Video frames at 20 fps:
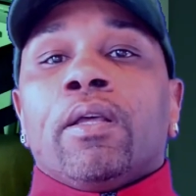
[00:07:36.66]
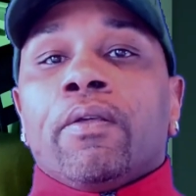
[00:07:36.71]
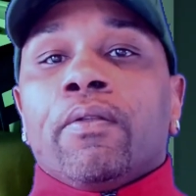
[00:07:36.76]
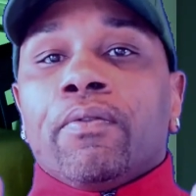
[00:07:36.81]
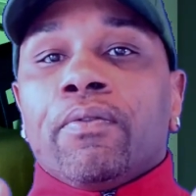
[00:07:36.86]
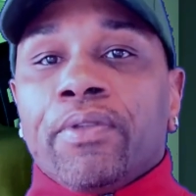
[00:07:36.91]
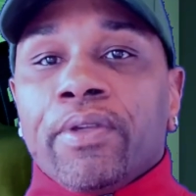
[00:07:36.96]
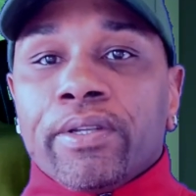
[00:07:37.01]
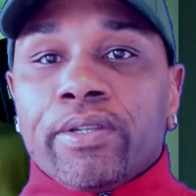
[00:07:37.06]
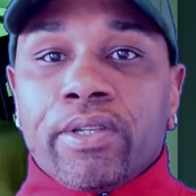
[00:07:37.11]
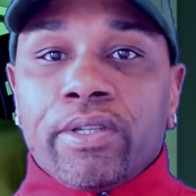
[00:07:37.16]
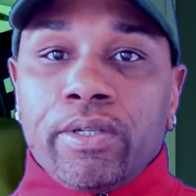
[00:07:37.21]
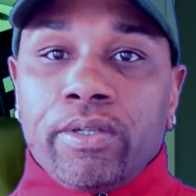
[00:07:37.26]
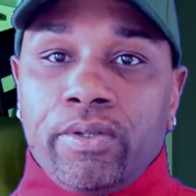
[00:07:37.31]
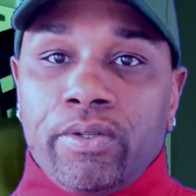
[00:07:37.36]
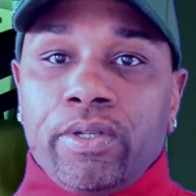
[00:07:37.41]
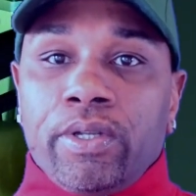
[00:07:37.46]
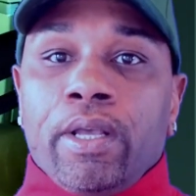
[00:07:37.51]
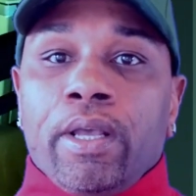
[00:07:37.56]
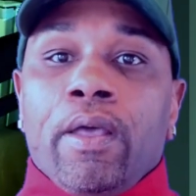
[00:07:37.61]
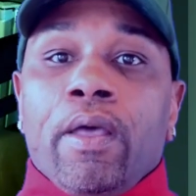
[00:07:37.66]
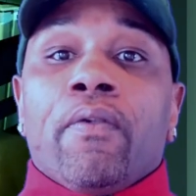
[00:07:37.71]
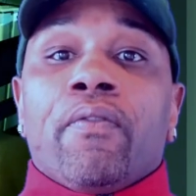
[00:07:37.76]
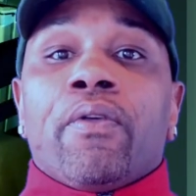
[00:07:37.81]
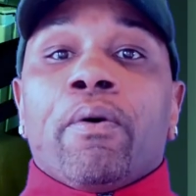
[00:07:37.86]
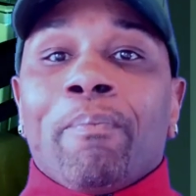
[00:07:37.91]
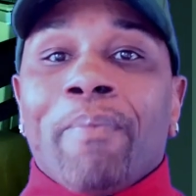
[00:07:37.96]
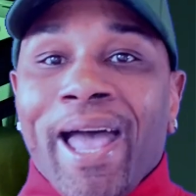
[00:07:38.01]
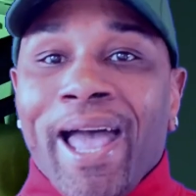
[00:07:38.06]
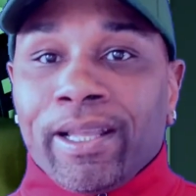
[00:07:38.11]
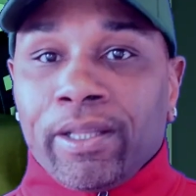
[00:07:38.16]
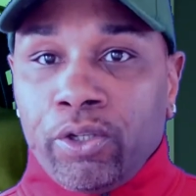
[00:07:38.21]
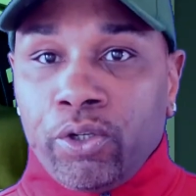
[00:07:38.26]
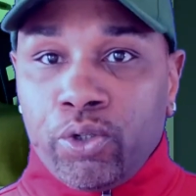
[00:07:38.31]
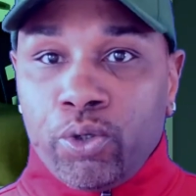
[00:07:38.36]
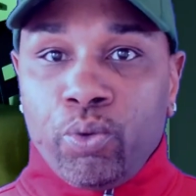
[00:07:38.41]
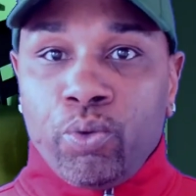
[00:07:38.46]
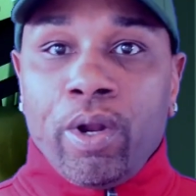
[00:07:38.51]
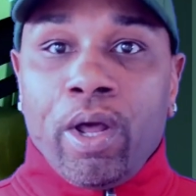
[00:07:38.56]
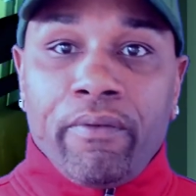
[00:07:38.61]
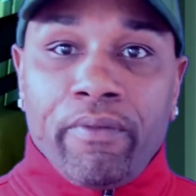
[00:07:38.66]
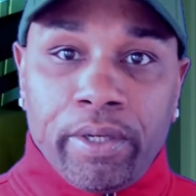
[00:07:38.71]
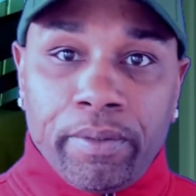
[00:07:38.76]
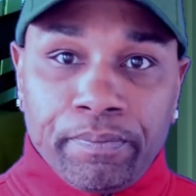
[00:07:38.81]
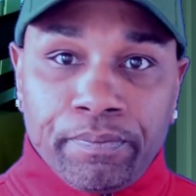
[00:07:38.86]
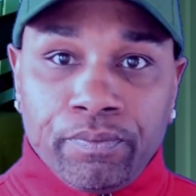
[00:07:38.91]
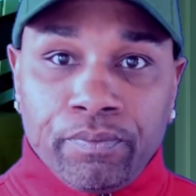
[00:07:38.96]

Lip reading: This is the magnitude of it.